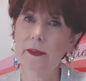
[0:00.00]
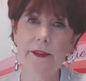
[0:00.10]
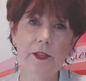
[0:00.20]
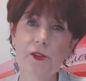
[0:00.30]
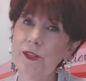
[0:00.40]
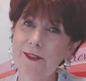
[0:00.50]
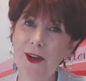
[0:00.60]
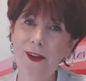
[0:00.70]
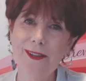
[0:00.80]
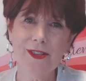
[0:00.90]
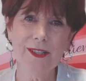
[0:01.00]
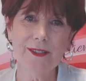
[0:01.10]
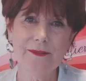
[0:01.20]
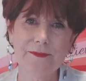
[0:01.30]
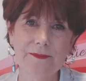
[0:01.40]
then just acknowledge it.
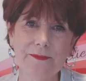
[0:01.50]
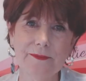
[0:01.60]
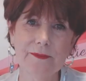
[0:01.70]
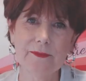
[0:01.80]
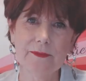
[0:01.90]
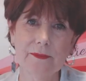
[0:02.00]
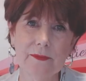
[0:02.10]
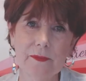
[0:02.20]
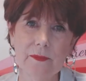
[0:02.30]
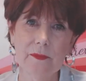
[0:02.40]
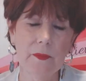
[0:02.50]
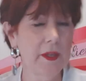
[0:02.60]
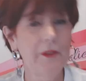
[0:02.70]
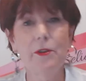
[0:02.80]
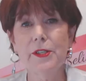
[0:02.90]

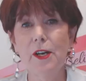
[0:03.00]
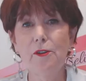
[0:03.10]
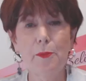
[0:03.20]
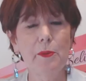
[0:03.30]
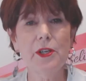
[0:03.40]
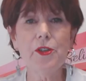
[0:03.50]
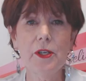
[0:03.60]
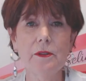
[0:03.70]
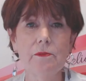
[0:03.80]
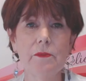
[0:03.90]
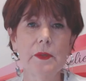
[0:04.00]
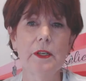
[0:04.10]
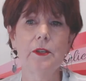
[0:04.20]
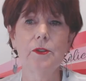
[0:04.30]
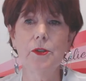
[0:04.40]
Give yourself permission
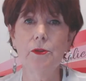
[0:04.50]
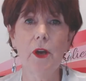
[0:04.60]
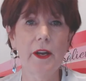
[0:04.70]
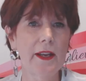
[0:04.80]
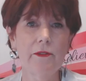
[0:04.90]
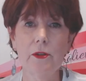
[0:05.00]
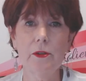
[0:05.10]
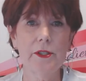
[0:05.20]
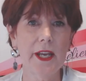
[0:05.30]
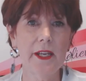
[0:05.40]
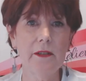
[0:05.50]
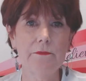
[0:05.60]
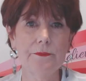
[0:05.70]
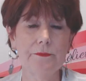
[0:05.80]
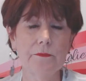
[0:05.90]
to not have a good day.
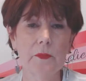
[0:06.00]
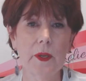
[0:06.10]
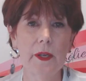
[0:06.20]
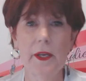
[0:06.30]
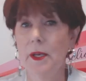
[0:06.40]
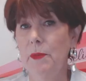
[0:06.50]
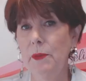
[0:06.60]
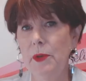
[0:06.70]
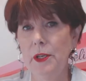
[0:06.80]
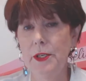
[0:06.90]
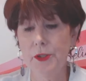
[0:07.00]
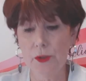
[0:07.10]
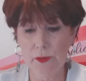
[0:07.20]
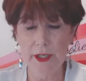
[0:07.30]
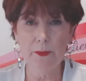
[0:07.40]
Maybe you need
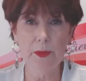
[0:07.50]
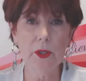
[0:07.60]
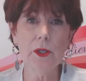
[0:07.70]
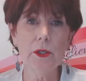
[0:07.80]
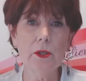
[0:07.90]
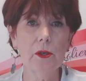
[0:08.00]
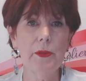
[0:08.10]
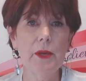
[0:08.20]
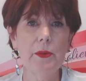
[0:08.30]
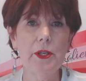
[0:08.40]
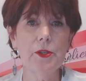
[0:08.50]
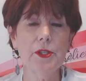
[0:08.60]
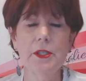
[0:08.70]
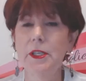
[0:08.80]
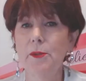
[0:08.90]
to read a book, or maybe you
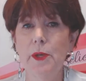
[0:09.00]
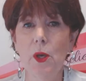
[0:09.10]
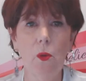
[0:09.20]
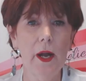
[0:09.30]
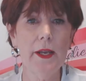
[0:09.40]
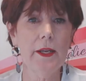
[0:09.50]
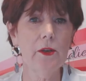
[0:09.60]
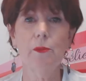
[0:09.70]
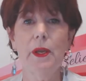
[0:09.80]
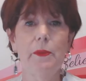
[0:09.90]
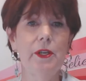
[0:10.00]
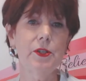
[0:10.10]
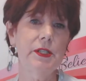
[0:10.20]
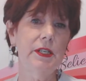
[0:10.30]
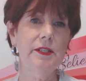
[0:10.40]
just need to be quiet, or maybe you
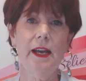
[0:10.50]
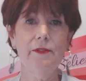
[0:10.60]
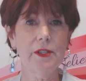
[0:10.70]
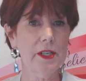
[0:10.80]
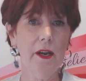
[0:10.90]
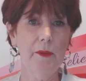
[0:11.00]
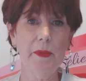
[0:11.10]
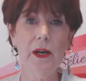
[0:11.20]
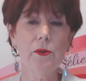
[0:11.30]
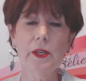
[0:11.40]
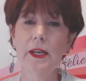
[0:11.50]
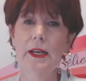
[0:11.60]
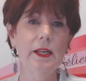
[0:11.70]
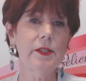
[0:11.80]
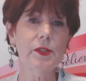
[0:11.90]
just need to have a time out.
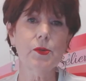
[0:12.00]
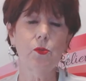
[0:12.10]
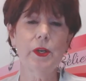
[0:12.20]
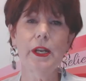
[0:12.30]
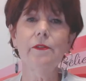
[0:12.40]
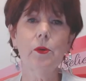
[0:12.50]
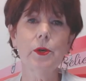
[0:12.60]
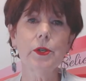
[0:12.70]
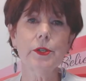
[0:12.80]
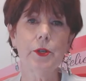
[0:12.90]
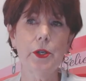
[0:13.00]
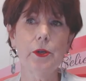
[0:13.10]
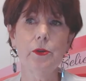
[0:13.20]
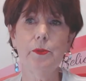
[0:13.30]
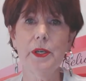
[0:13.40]
It's whatever works for
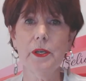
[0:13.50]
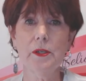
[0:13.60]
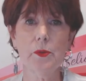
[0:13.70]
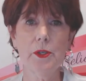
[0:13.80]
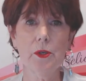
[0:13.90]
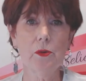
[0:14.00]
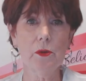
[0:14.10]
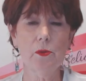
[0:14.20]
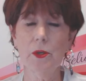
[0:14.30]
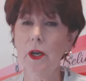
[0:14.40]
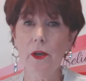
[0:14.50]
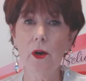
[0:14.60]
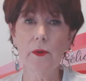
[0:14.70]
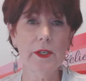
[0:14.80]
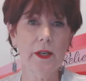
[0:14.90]
you, because we're not
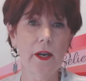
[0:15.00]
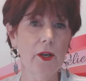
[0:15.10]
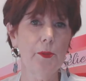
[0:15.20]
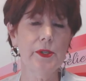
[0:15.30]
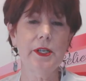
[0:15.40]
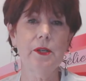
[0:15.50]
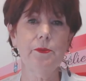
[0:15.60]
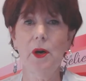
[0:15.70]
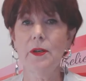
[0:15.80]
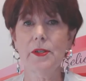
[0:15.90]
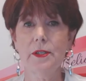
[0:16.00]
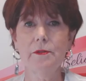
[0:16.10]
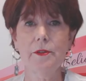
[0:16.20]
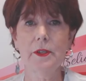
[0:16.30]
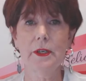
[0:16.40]
always 100% positive.